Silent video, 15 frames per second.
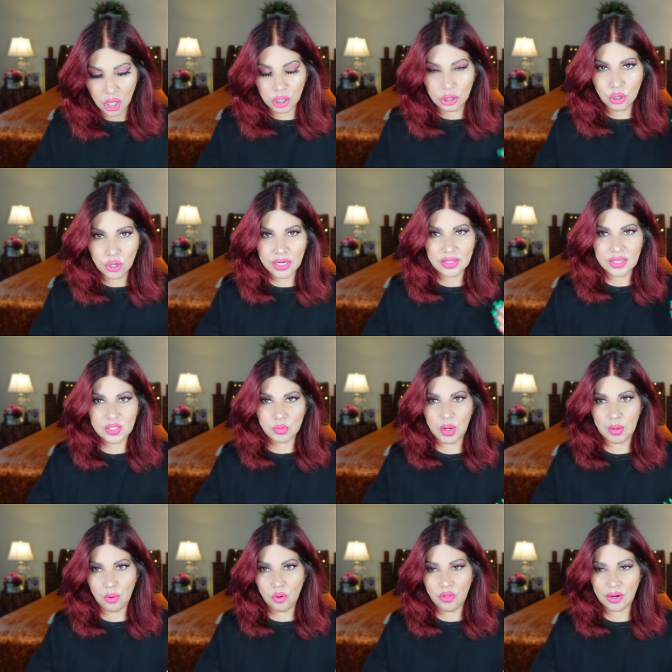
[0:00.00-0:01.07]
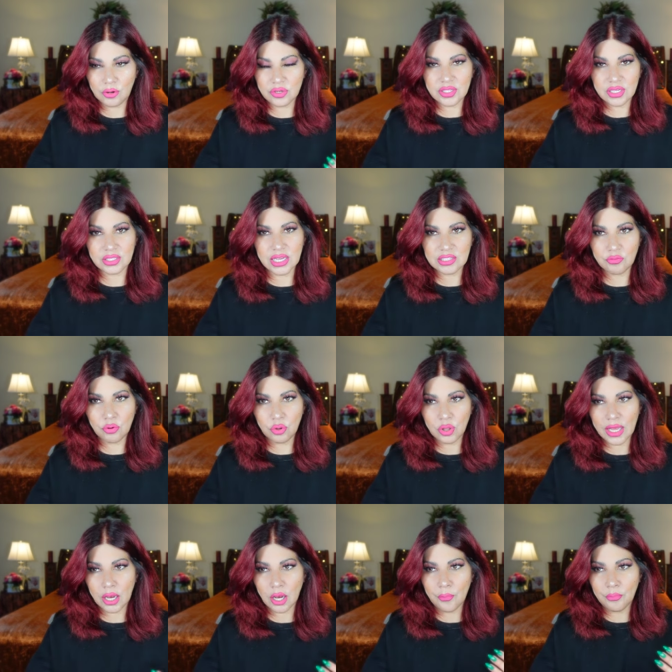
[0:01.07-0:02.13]
look at these people that are successful,
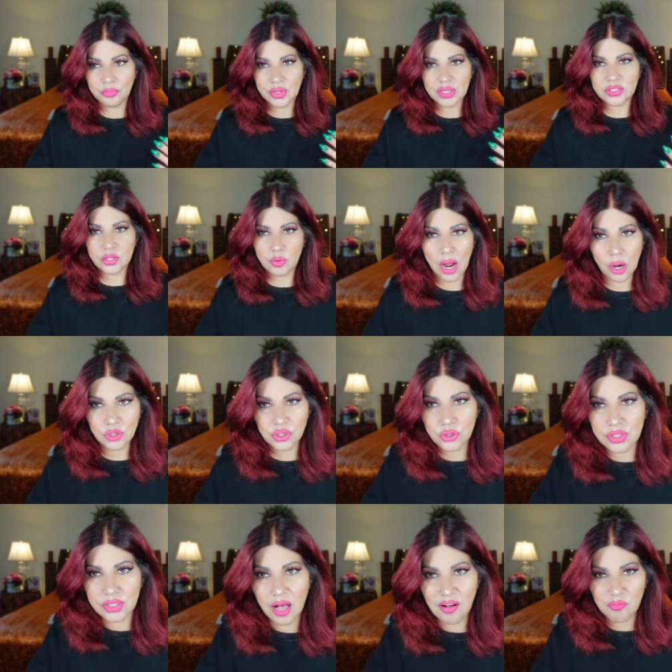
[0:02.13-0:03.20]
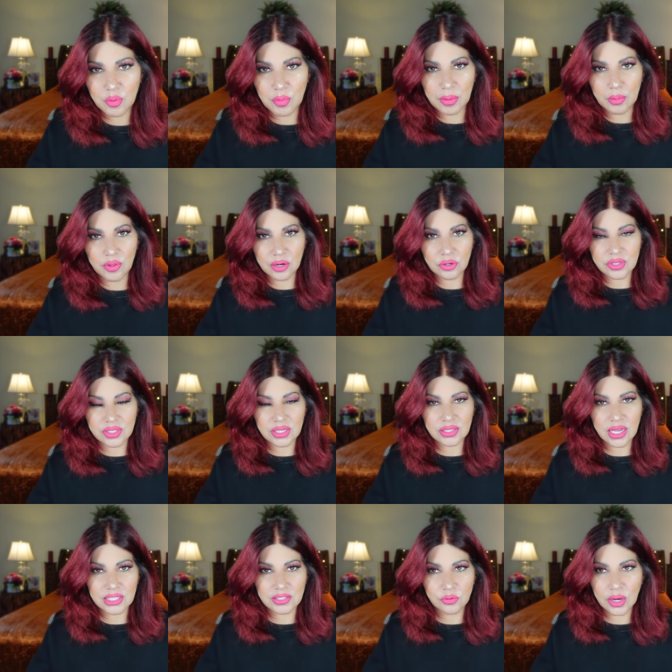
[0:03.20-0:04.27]
like surround yourself with people that are
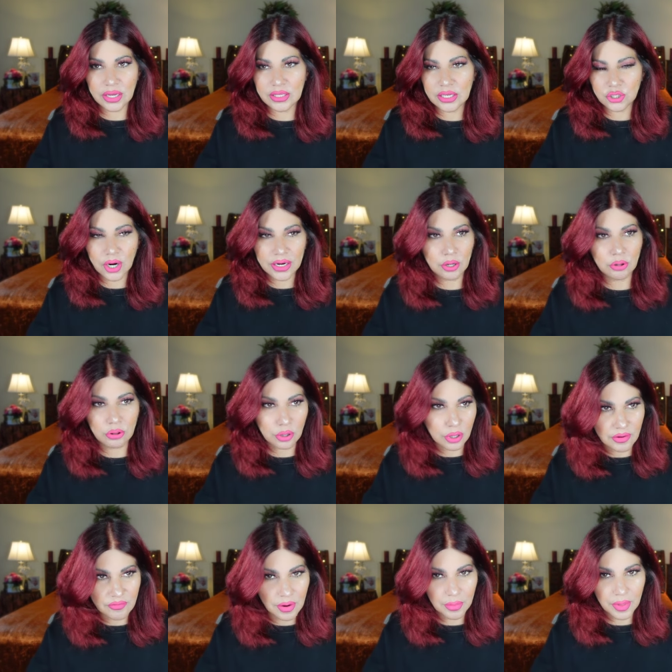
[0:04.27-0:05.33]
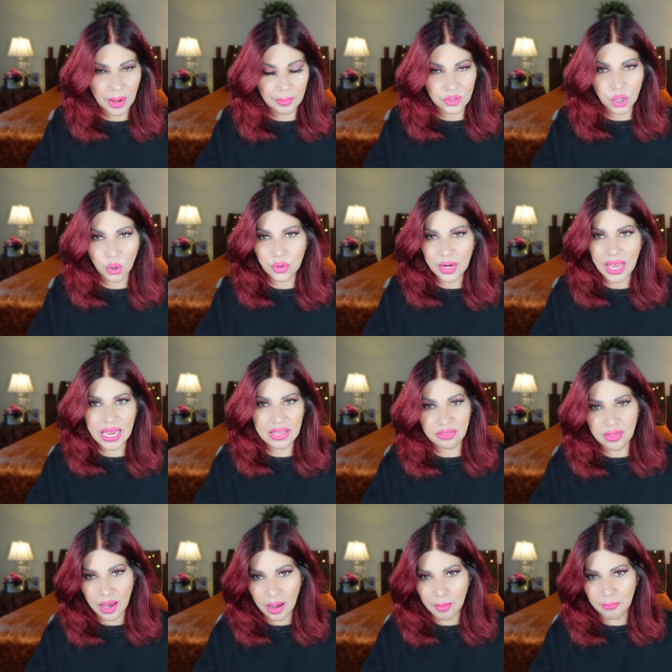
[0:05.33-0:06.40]
successful and then try to learn from them. Don't hate
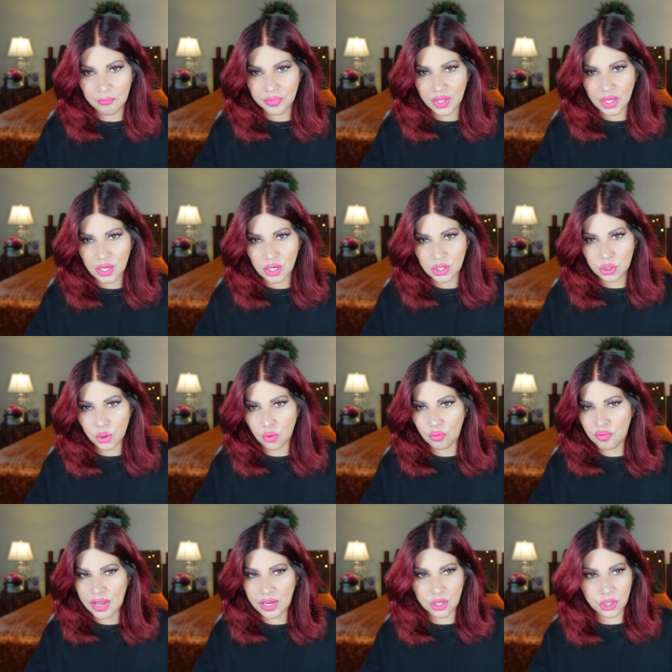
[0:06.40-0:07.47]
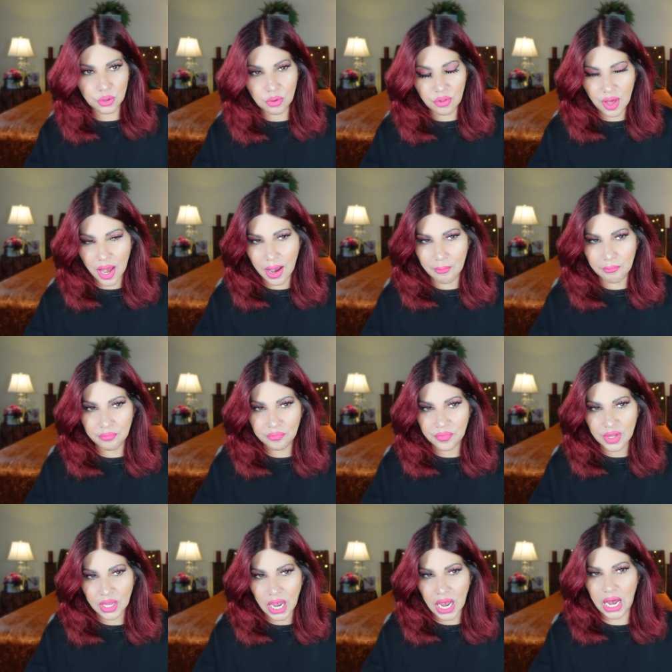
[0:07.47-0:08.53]
them don't ridicule them.
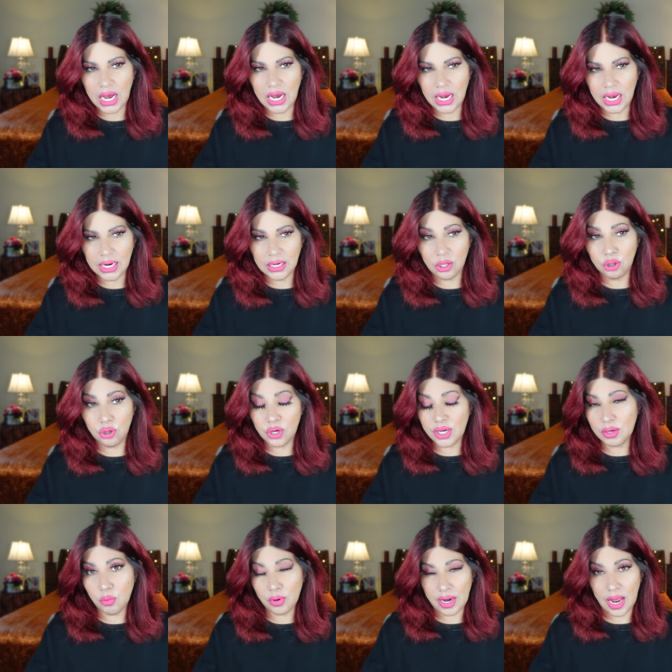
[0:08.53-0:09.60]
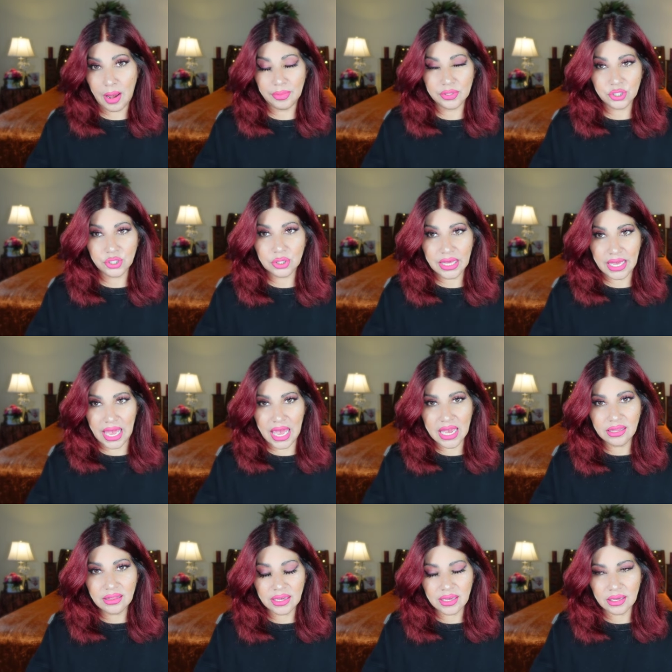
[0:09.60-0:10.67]
And look at what happened to like
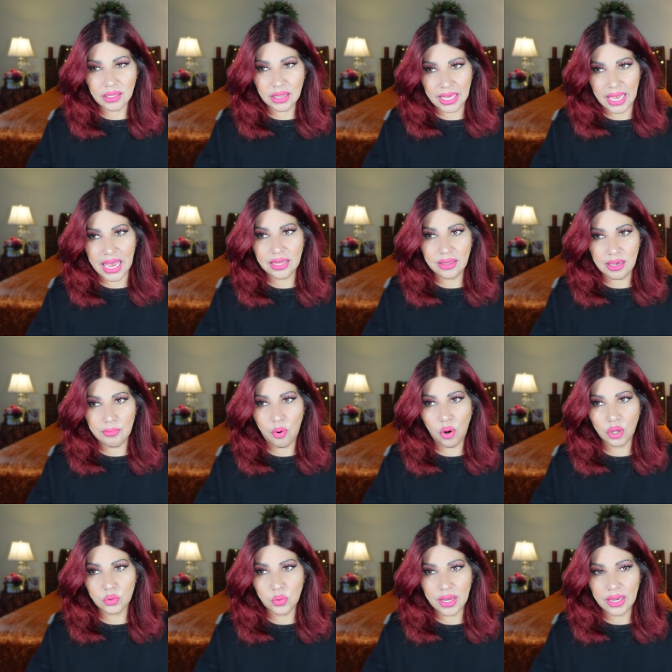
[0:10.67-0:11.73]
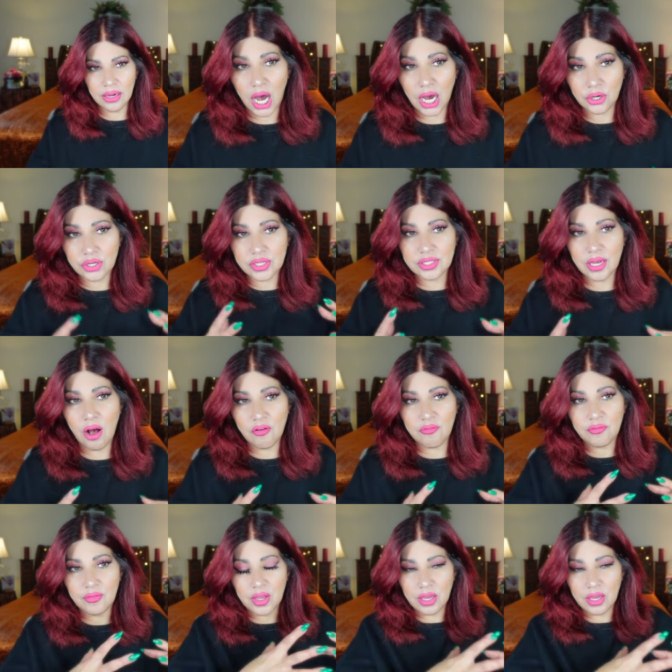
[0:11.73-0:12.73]
Hailey. Like Hailey Baldwin got herself